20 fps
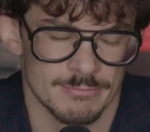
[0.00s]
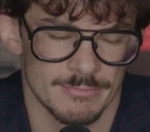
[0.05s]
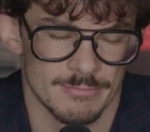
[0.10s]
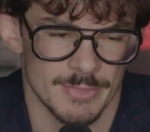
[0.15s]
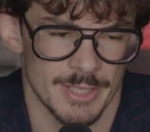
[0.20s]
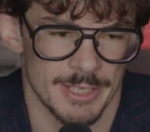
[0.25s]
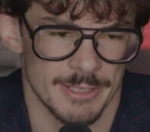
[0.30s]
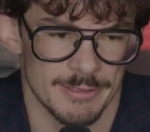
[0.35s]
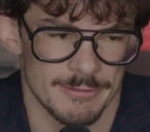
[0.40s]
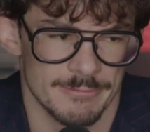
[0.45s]

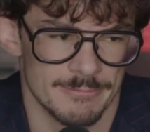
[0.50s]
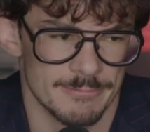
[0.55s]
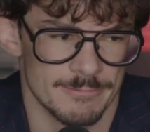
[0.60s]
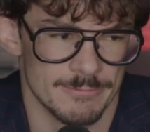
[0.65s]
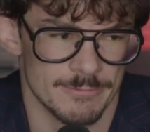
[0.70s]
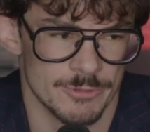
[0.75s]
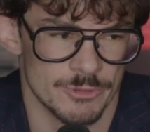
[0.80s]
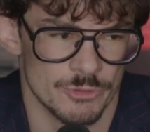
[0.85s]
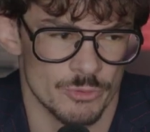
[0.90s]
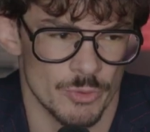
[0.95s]
like
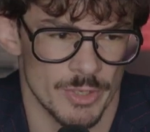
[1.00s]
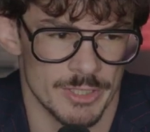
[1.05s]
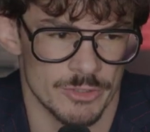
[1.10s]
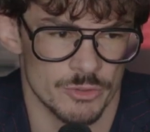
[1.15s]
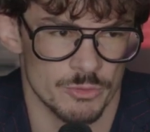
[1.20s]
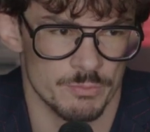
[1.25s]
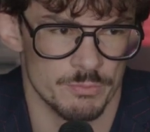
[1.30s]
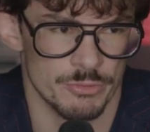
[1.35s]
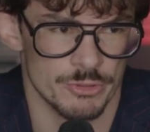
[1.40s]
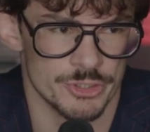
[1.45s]
trying
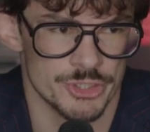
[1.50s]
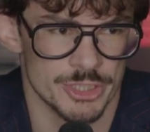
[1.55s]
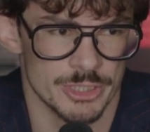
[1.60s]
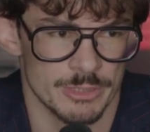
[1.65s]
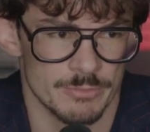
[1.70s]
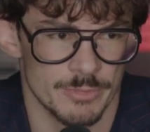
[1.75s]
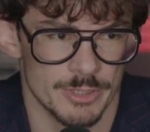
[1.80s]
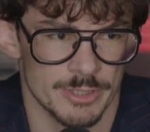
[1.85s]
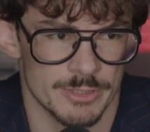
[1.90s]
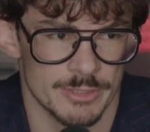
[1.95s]
to push
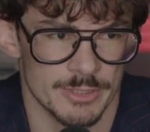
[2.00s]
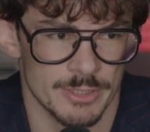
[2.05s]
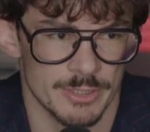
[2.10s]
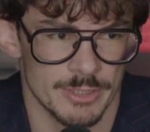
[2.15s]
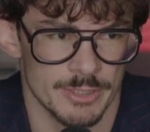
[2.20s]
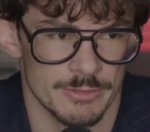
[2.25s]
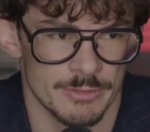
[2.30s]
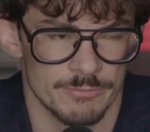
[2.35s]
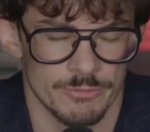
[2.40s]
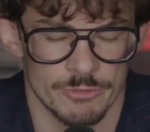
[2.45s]
it, but
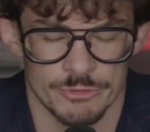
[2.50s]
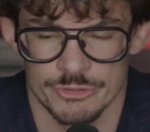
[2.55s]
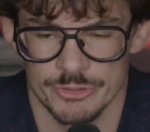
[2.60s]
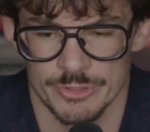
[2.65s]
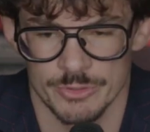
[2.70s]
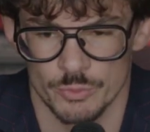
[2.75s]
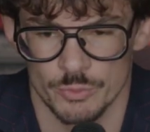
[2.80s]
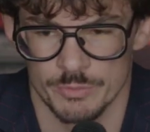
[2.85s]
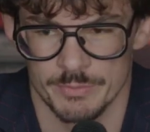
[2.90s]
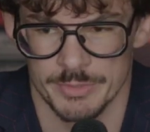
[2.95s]
for
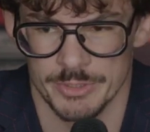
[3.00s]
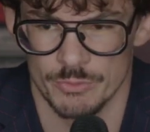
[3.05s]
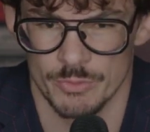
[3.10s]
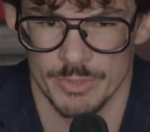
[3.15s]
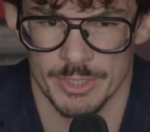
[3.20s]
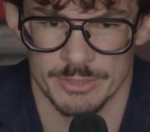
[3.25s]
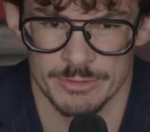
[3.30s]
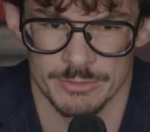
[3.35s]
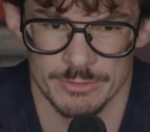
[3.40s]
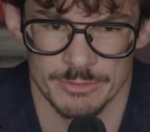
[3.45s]
sure it would be
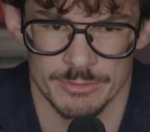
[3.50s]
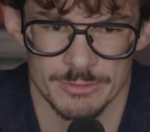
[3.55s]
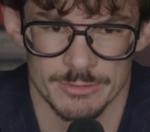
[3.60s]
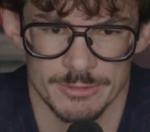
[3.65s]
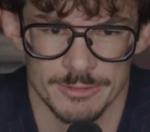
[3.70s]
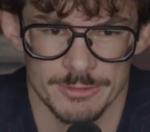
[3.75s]
great. You know.